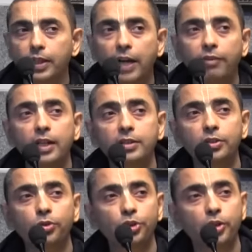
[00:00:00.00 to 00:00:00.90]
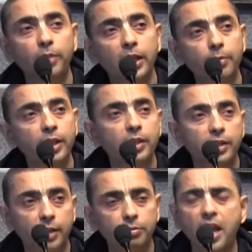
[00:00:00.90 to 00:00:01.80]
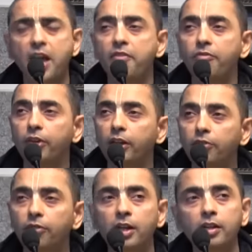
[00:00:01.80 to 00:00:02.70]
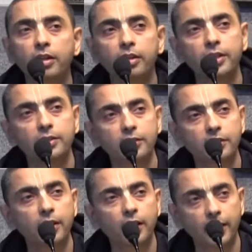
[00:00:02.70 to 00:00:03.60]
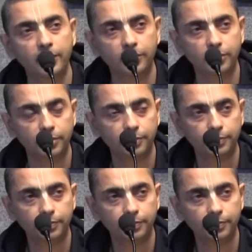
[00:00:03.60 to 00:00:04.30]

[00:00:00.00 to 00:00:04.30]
I've asked this question many, many times. Everyone raises their hands.